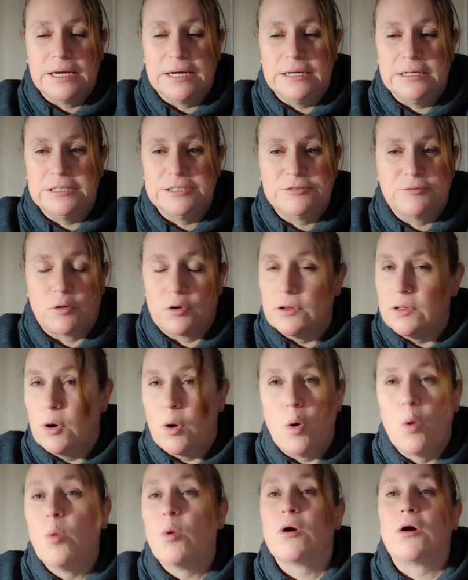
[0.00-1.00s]
It is for the
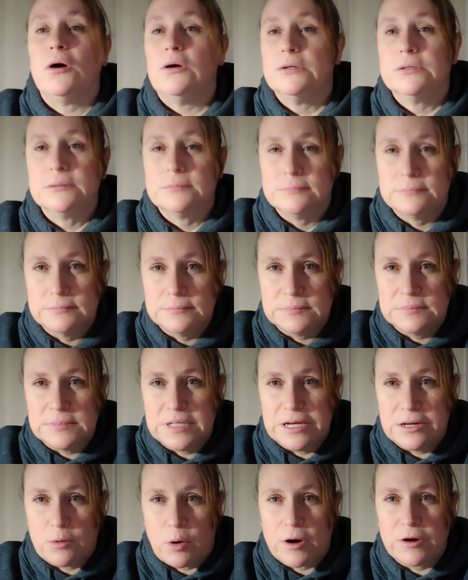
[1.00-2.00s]
whole world.
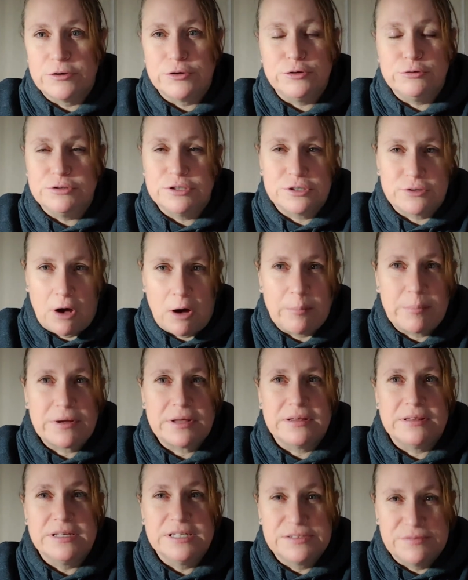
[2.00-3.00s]
In order to stop
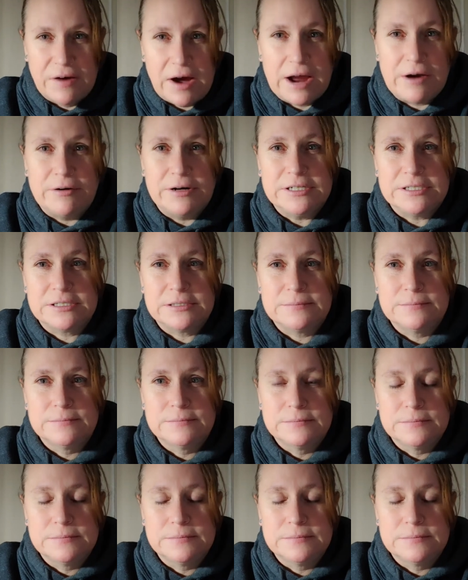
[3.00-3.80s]
this virus,